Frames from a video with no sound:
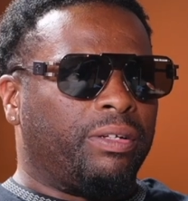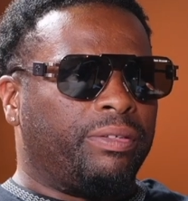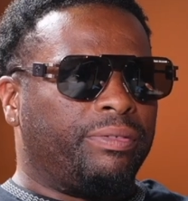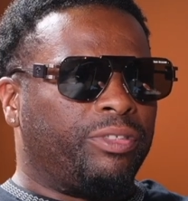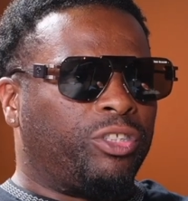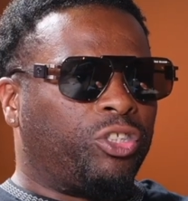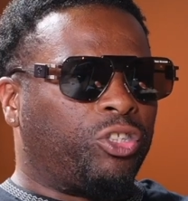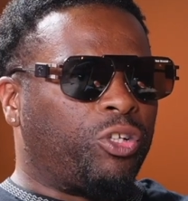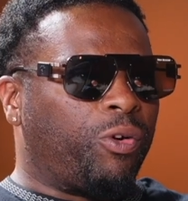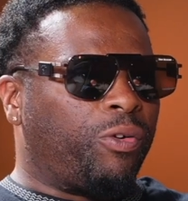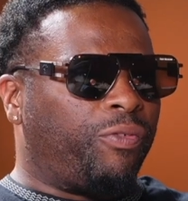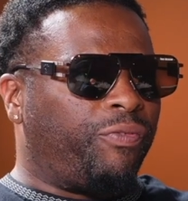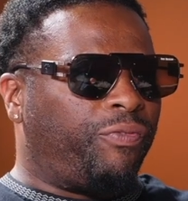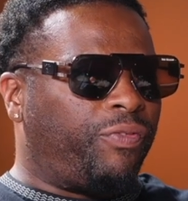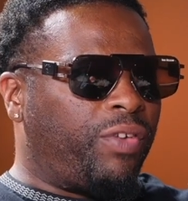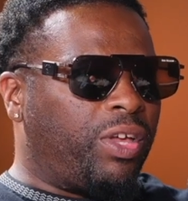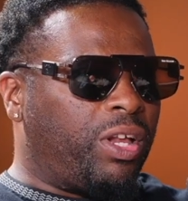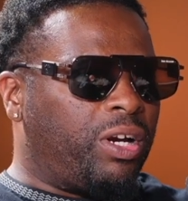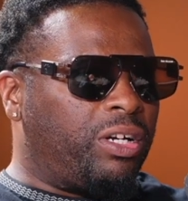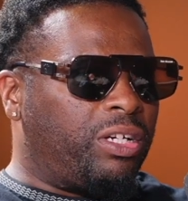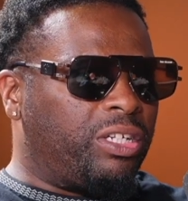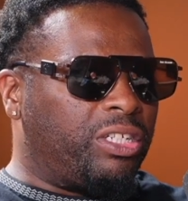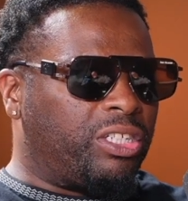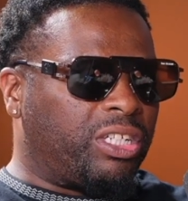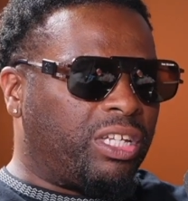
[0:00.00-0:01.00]
certain
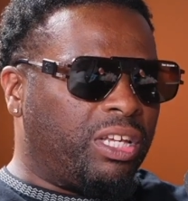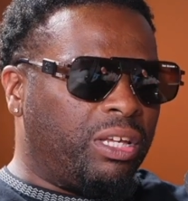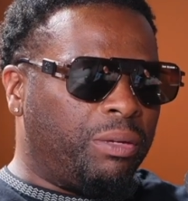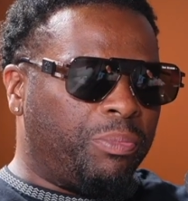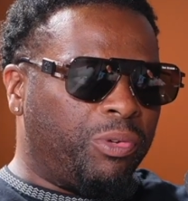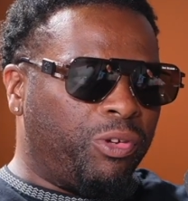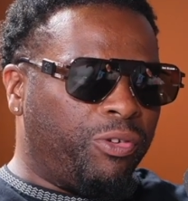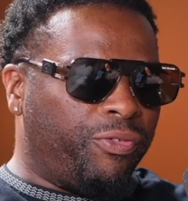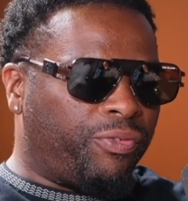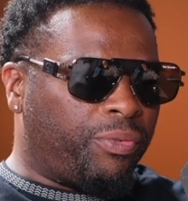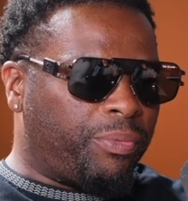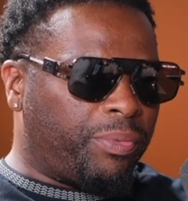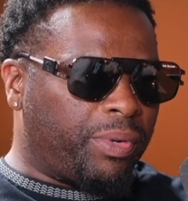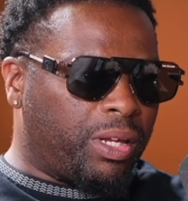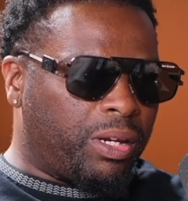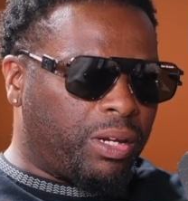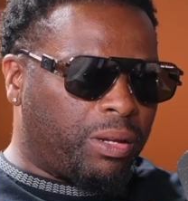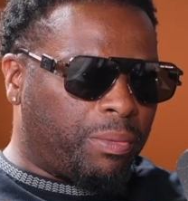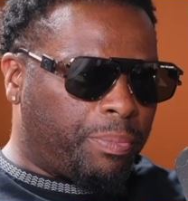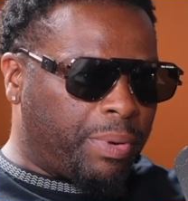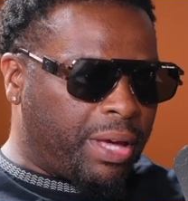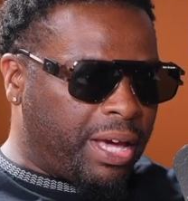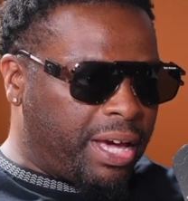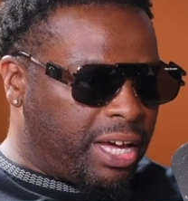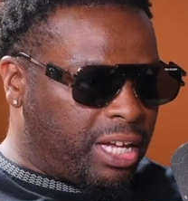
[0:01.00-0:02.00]
felonies keep you from getting
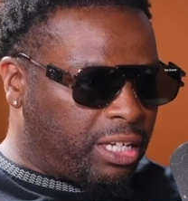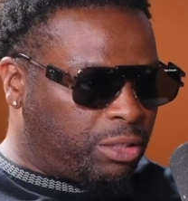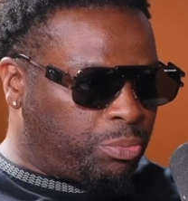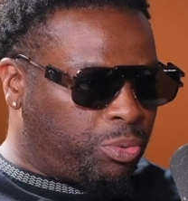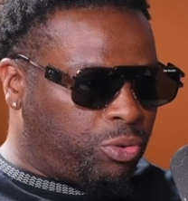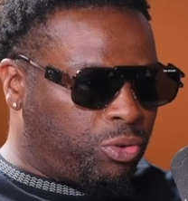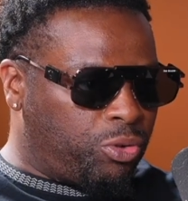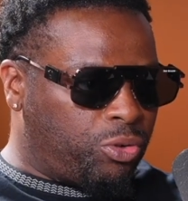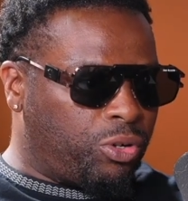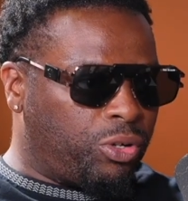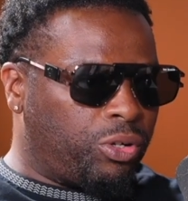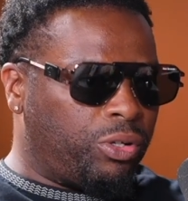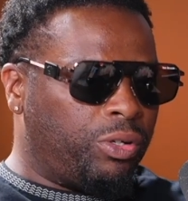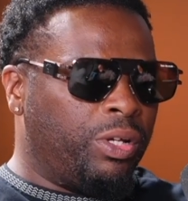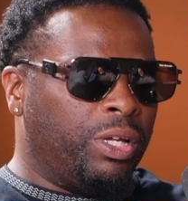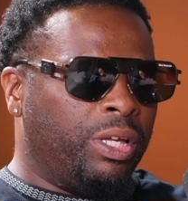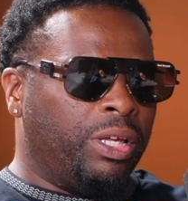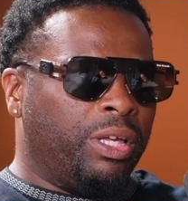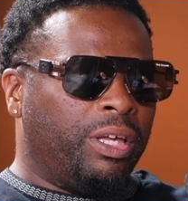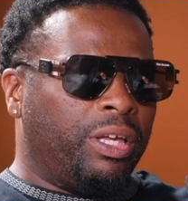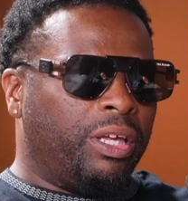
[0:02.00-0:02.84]
a passport.